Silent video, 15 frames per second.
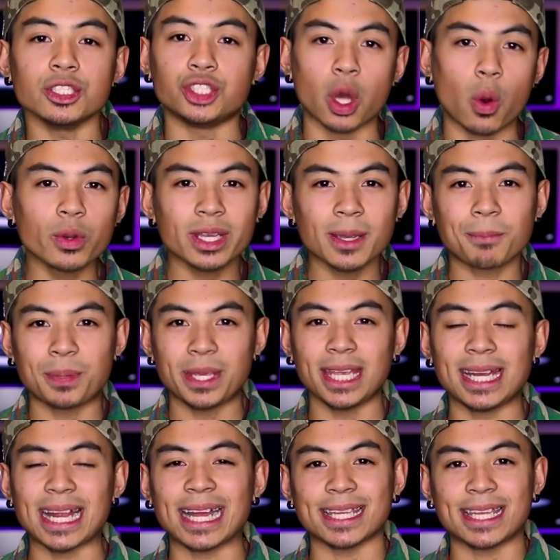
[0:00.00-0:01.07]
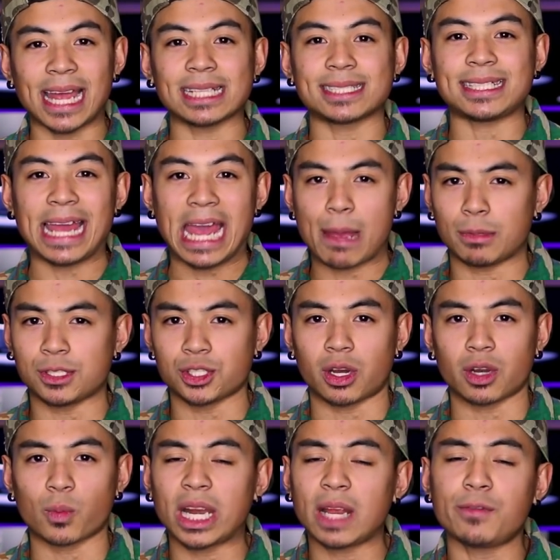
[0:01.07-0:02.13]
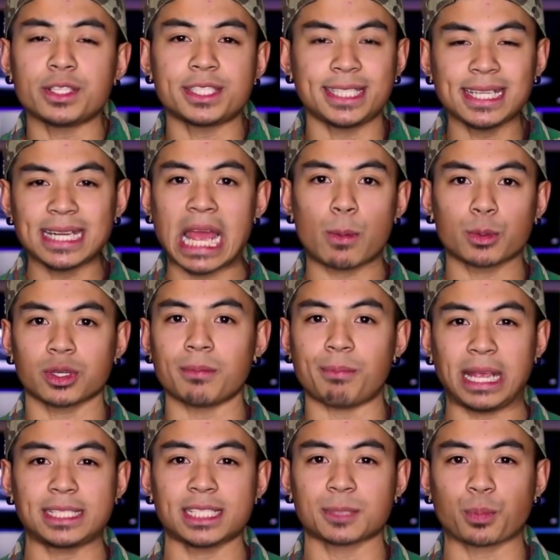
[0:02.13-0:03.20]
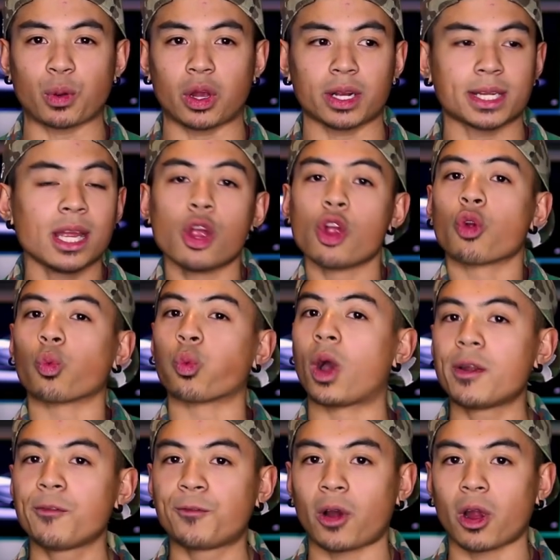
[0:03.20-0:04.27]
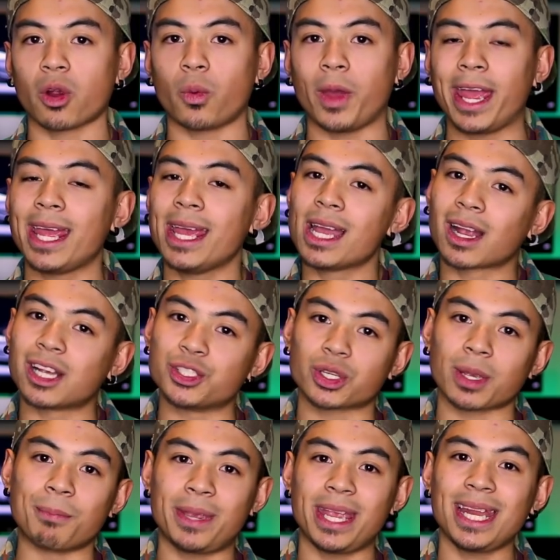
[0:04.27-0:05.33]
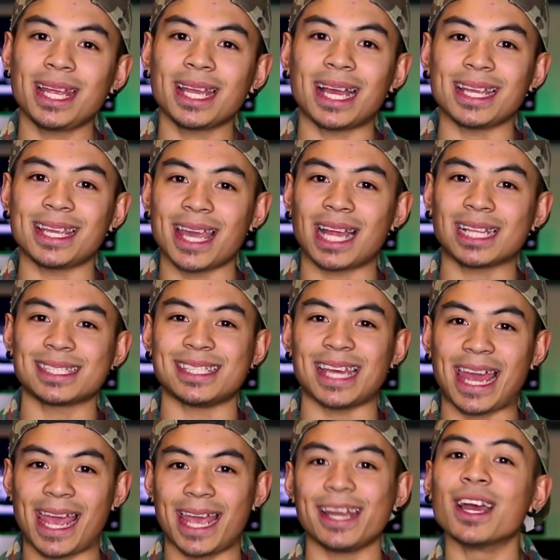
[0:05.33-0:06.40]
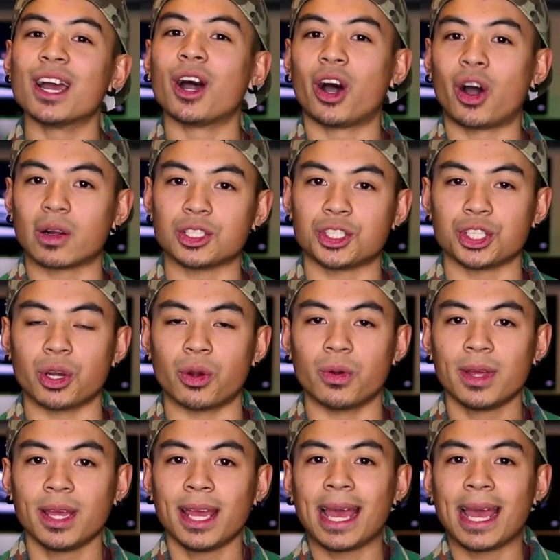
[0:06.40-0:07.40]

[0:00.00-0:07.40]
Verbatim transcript: Don't compete against Amazon, right? If you see an Amazon Basics product, run far away because you're competing against the head honcho.